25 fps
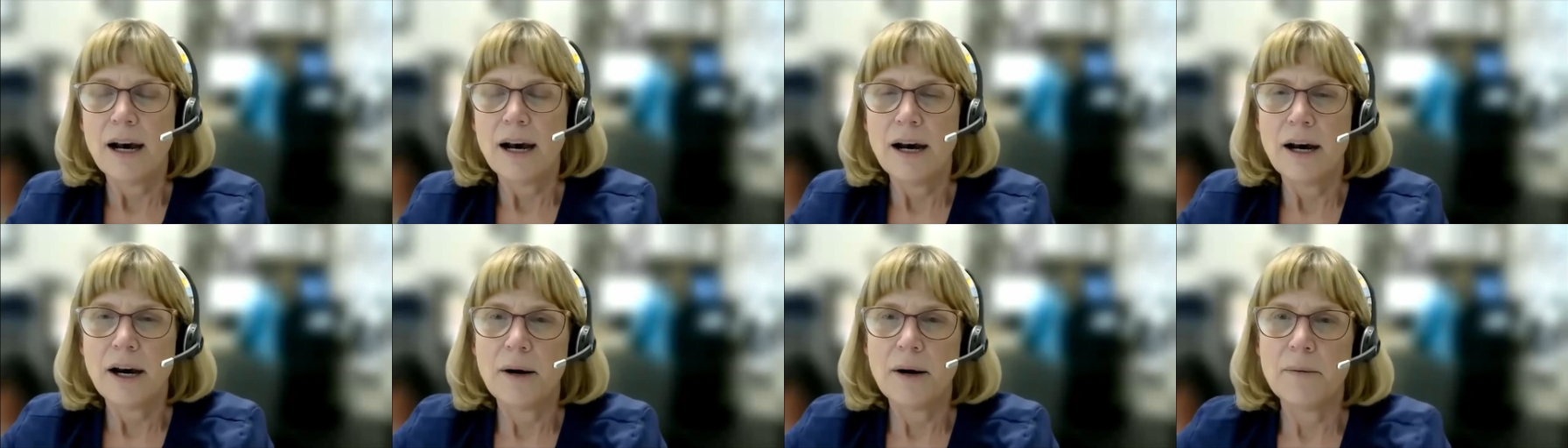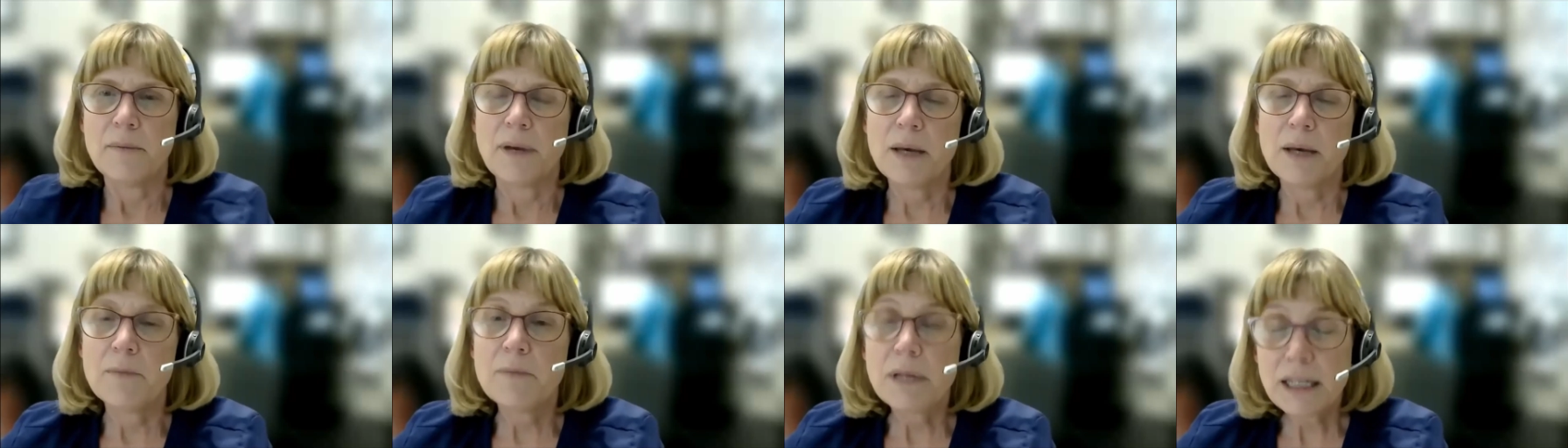
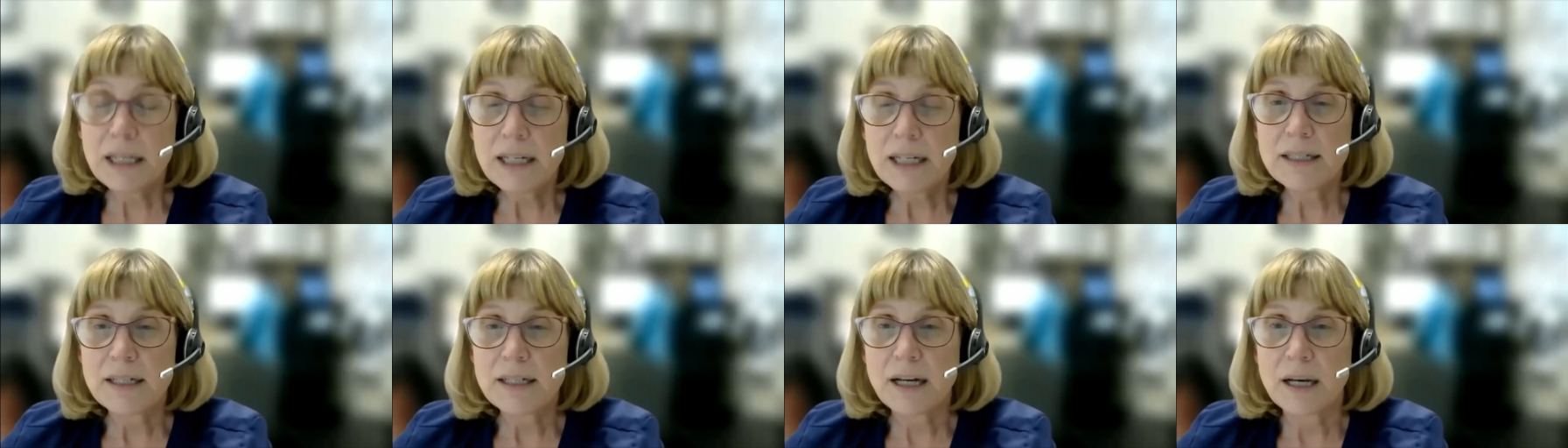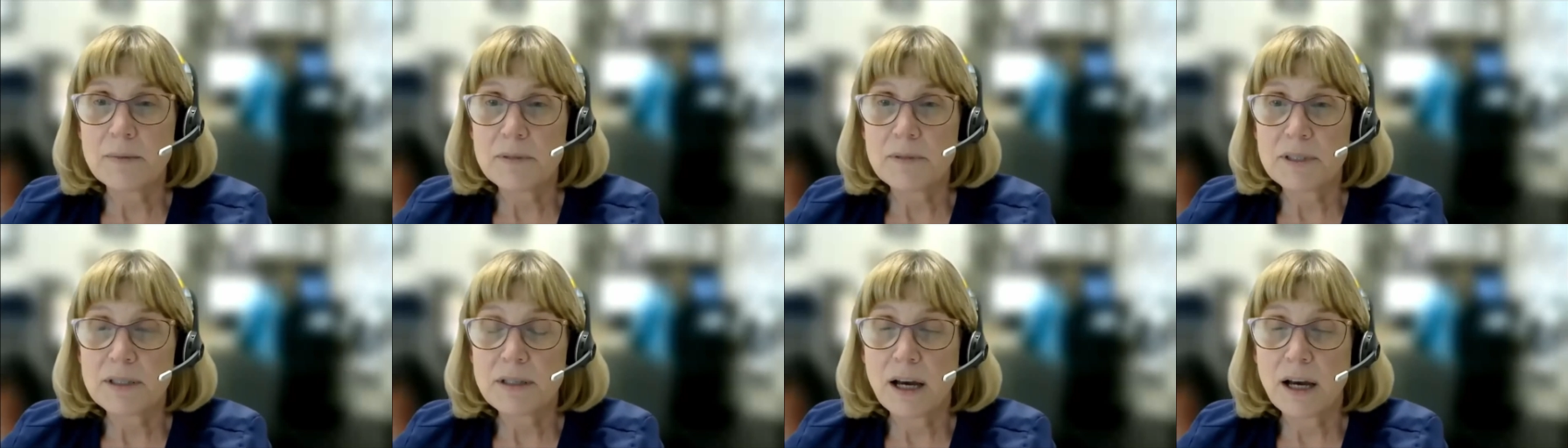And many
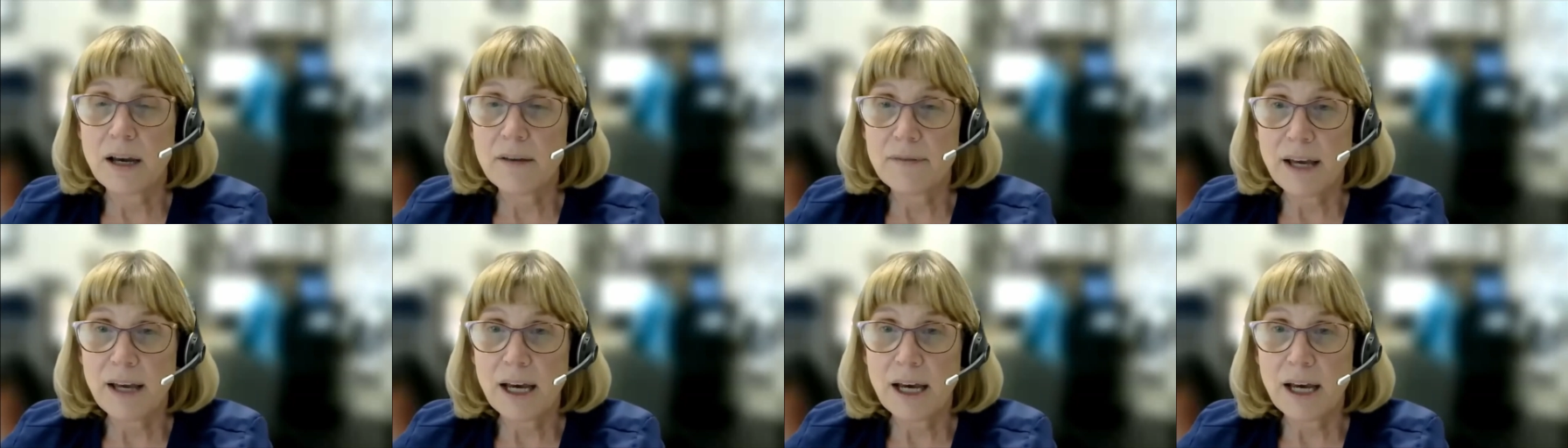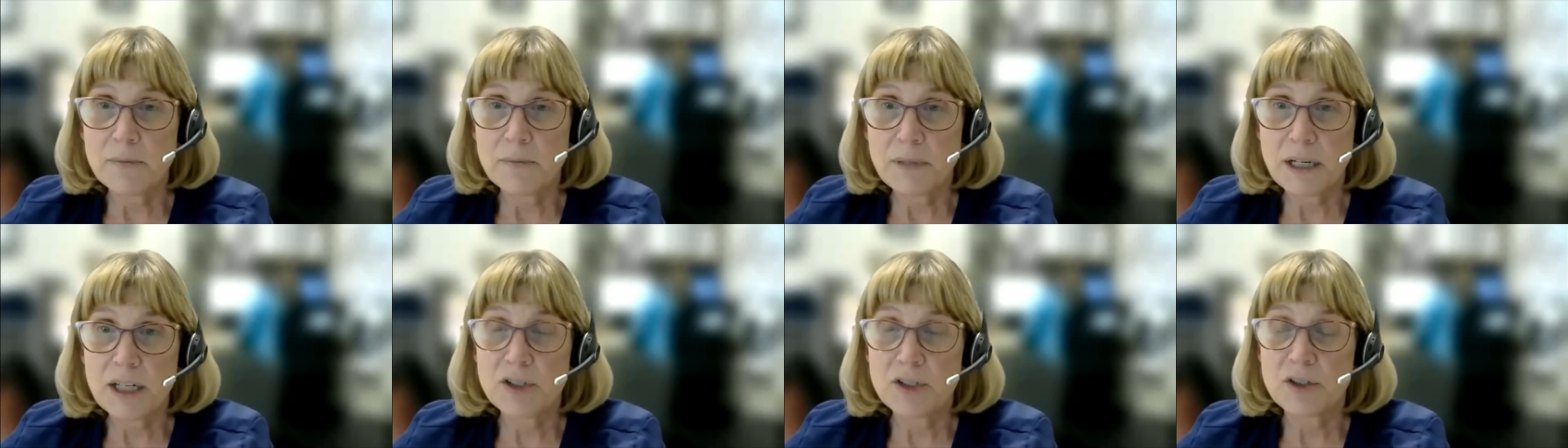times I've
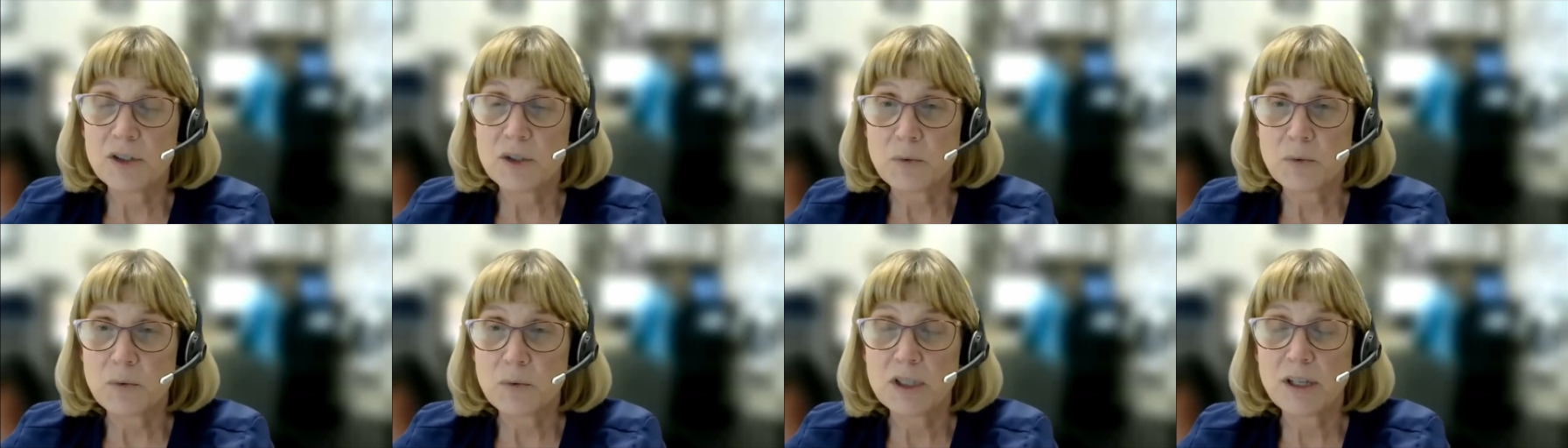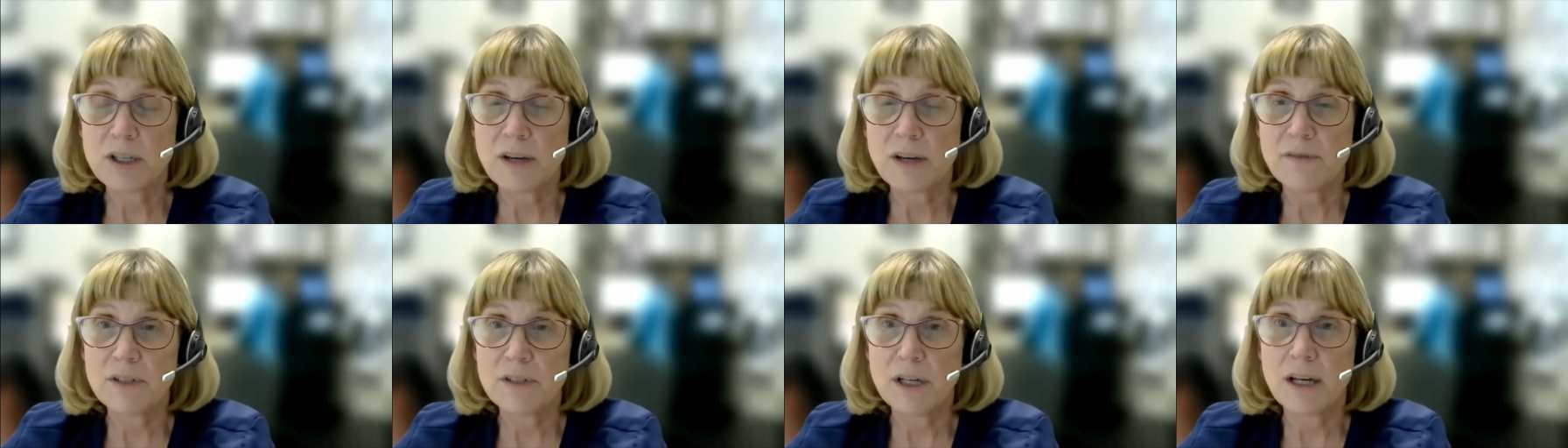had patients,
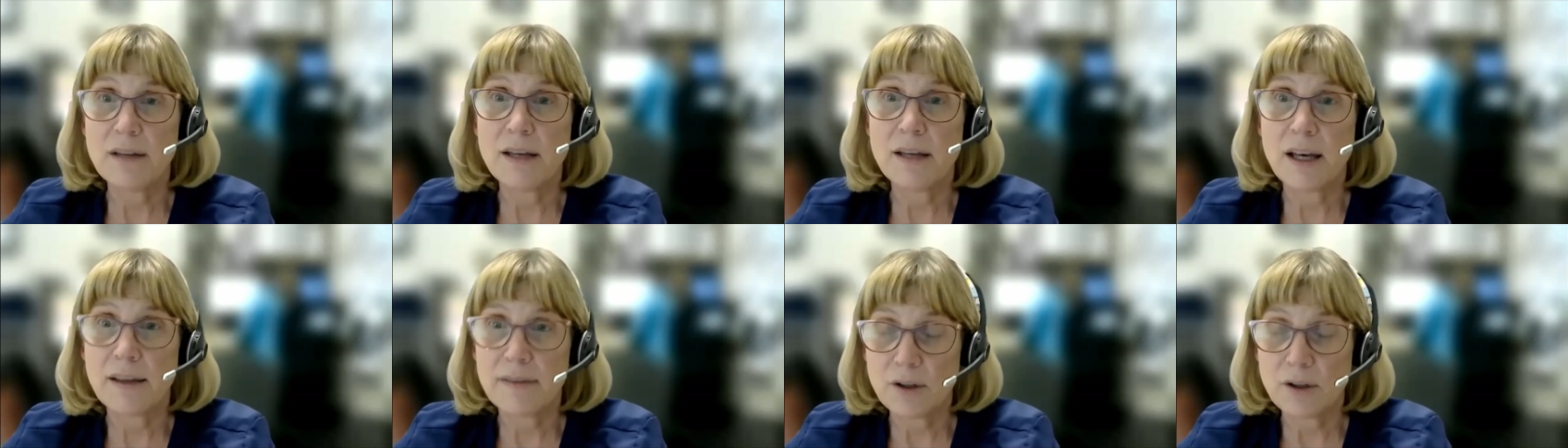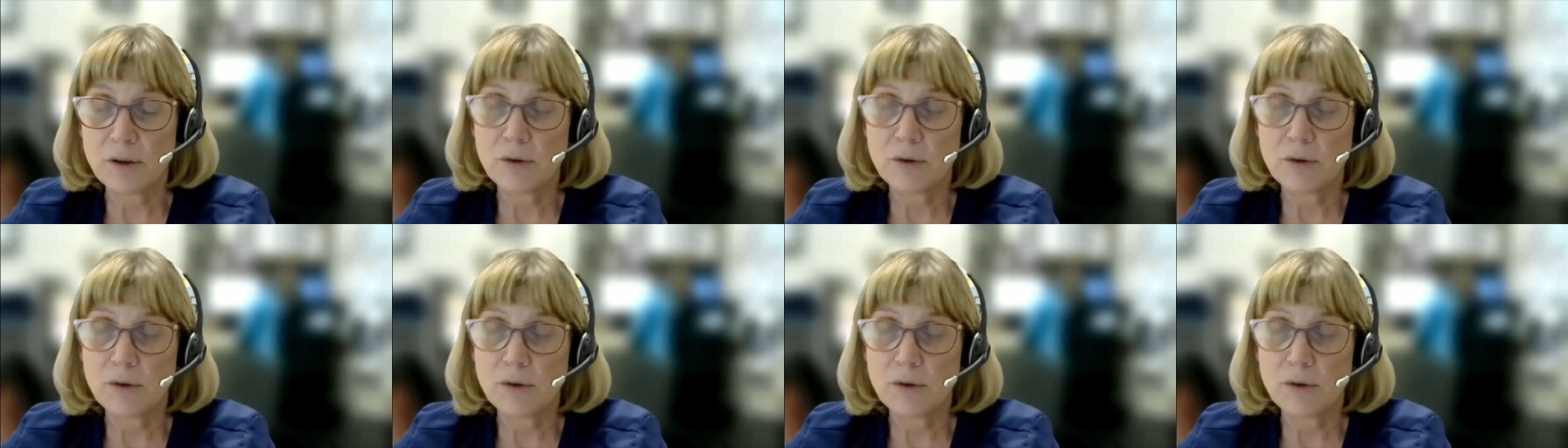once I've done that,